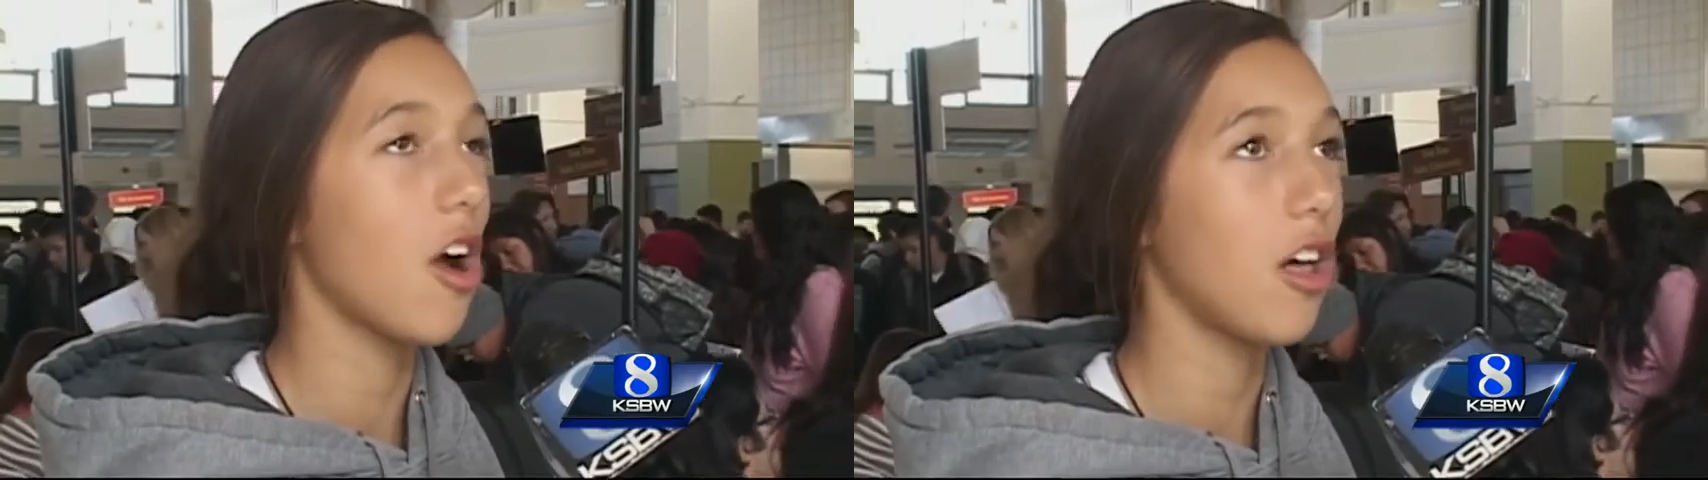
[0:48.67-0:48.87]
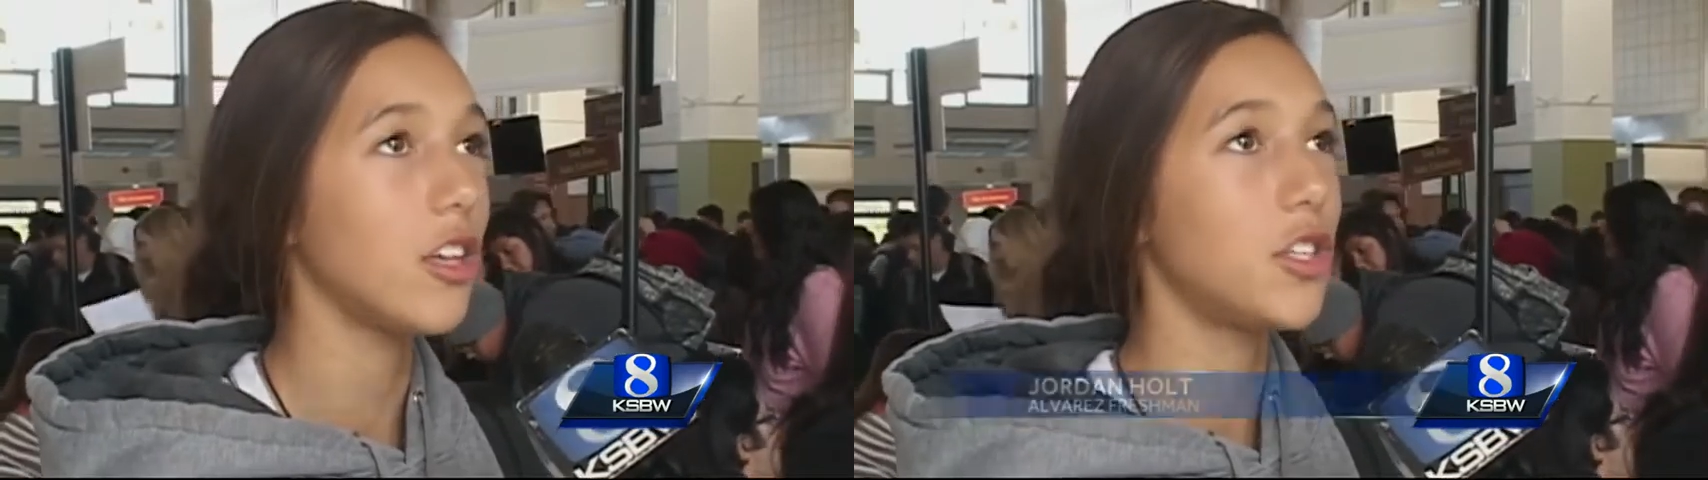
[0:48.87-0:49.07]

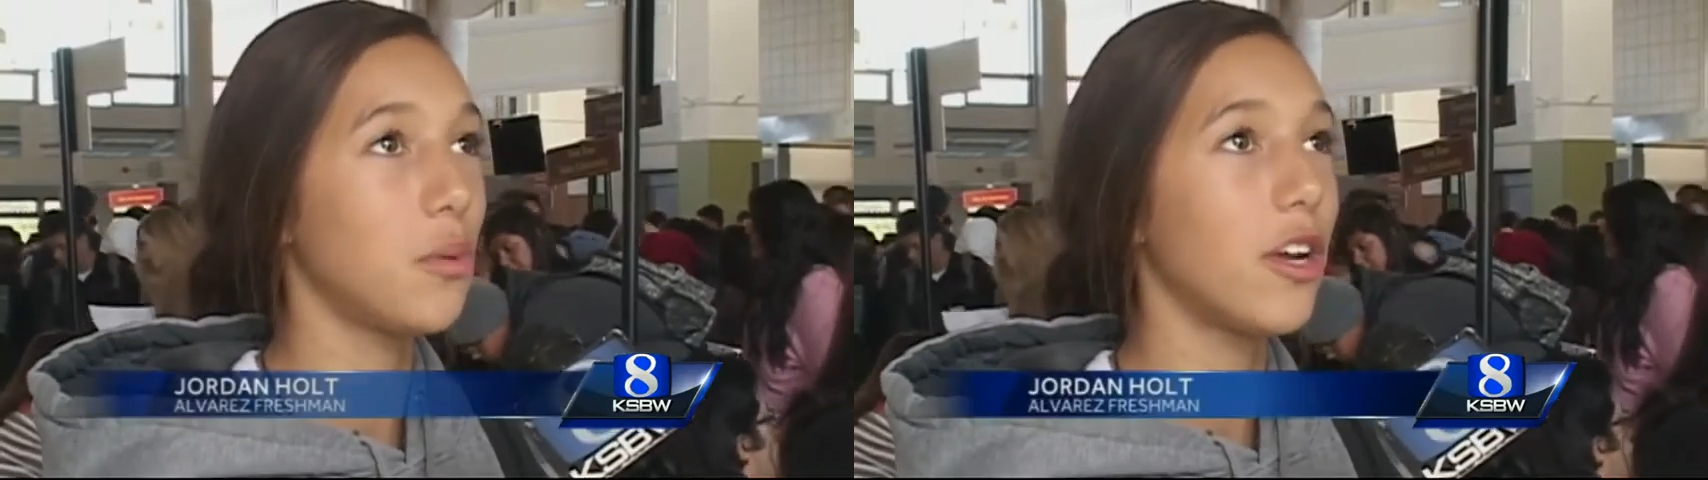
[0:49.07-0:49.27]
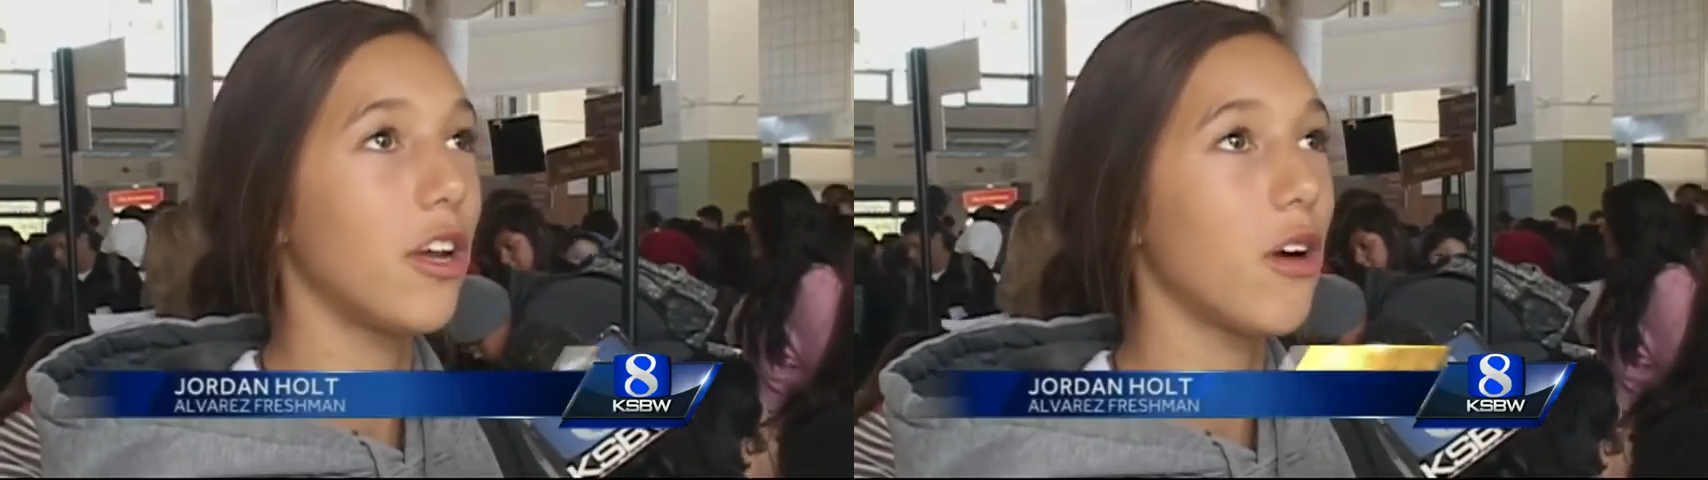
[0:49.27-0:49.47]
college
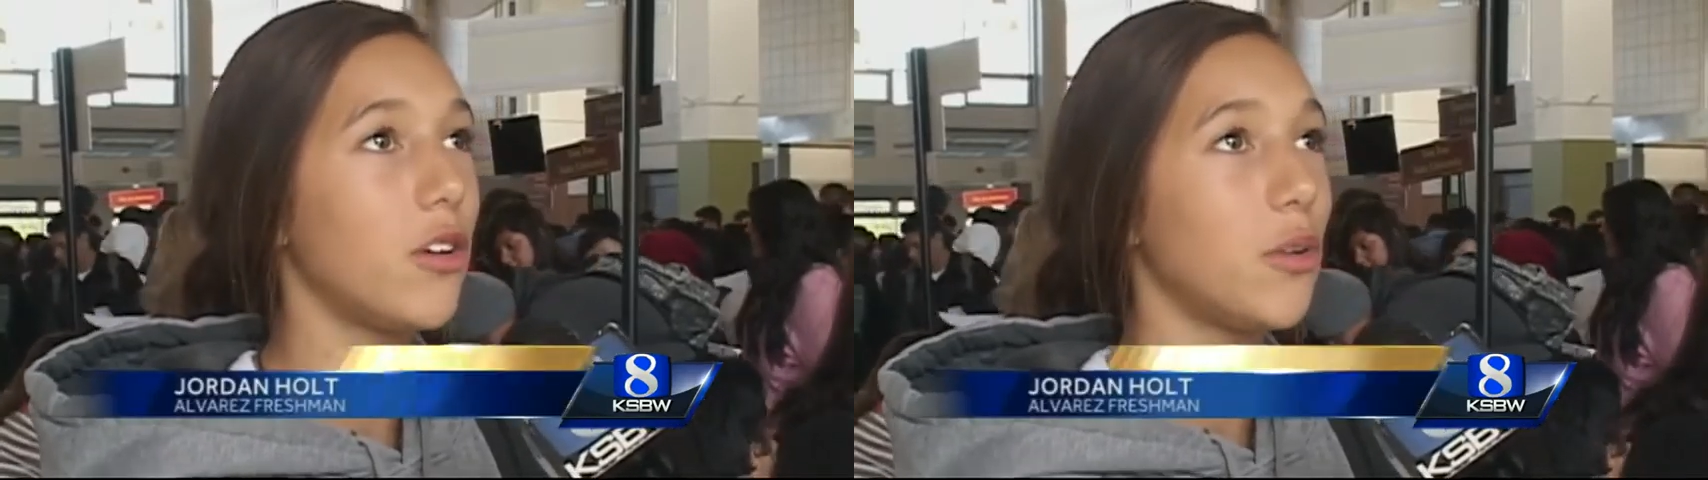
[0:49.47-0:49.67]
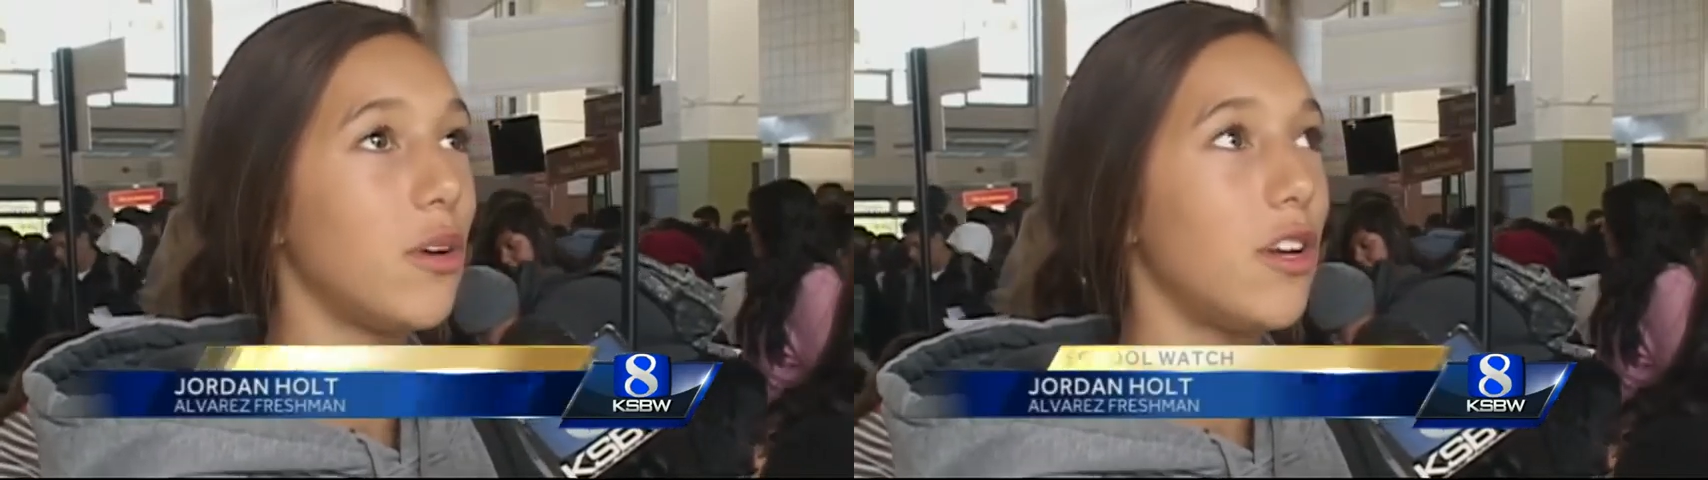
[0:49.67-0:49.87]
you want to go to